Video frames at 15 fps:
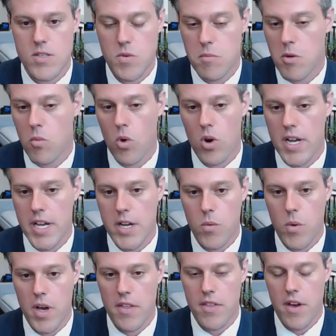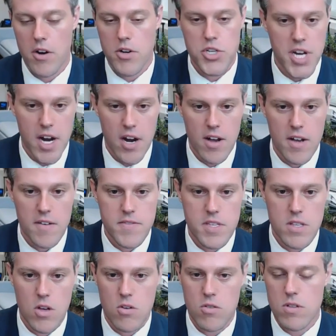We've been working with our sheriffs
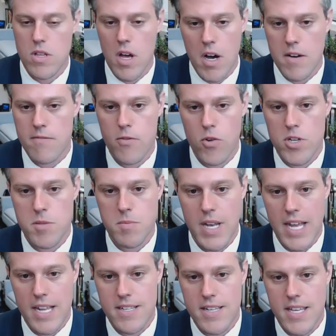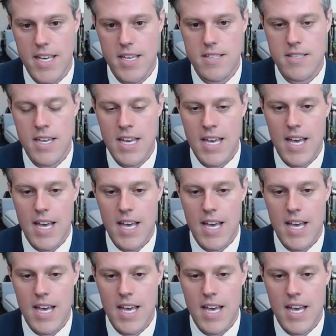and local law enforcement entities